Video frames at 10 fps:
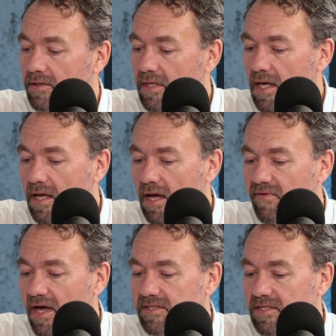They have
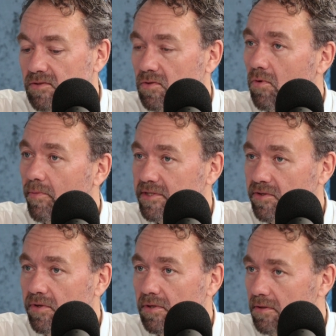access to raw
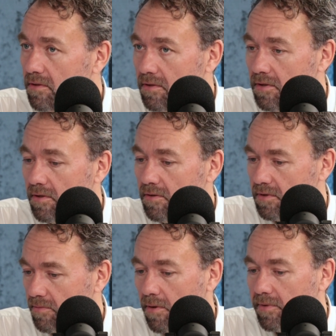material.
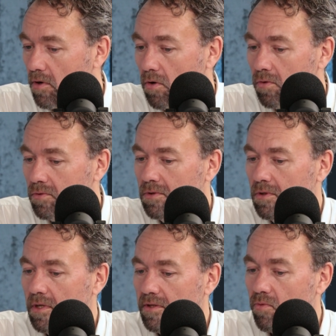They probably own
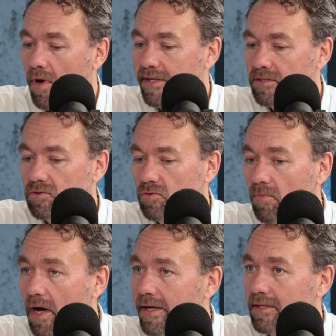the rights to
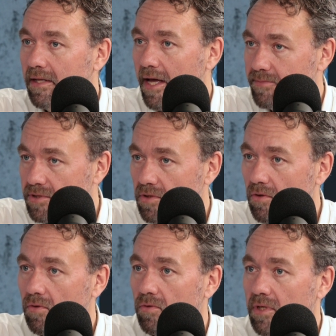mine
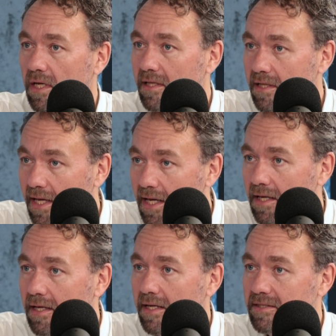limestone and
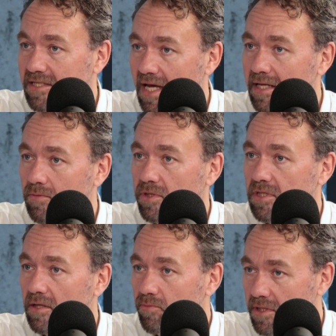clay and sand, which
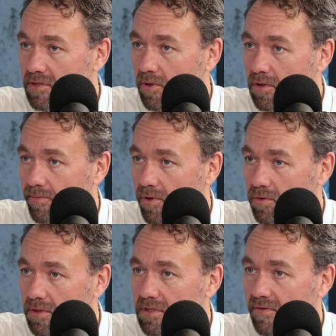are the principal
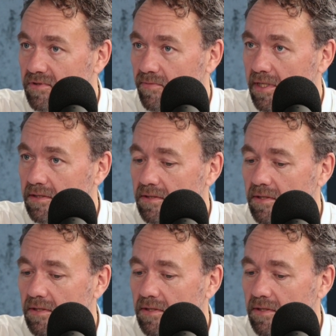components of cement.